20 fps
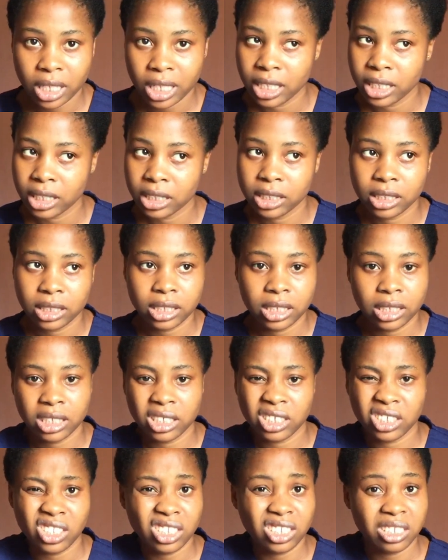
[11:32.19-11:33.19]
It is
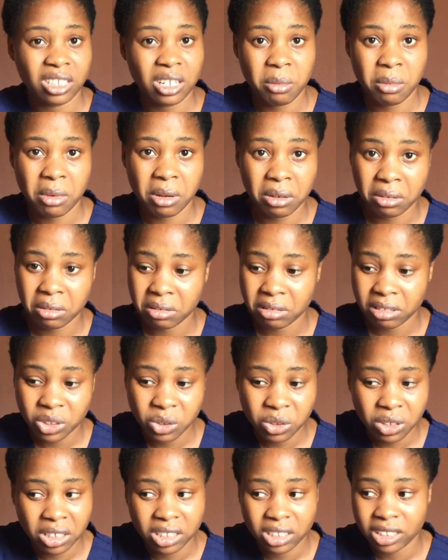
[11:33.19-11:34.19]
just normal.
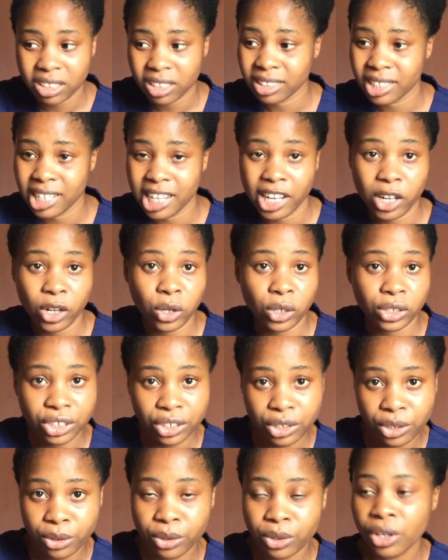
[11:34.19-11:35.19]
This one is just
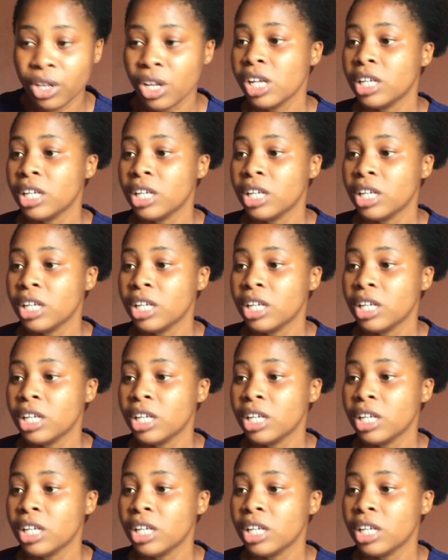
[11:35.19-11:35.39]
logical.